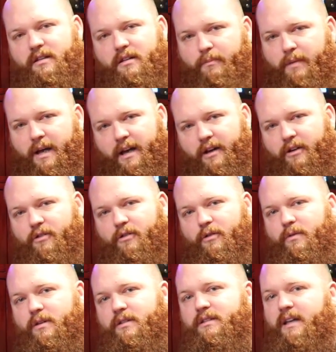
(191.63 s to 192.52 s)
tobacco
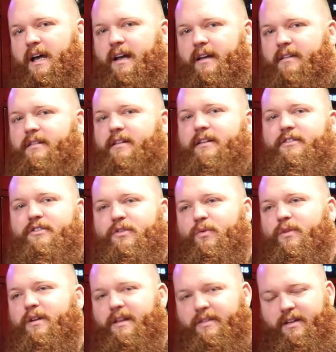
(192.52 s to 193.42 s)
or we're scientists
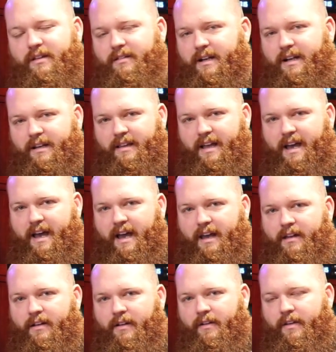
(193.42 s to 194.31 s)
or anything like
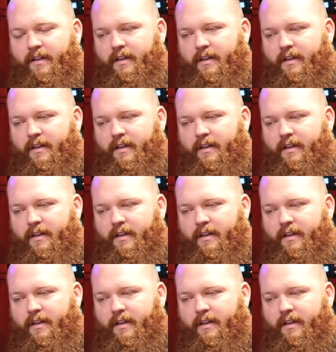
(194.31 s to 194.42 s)
that,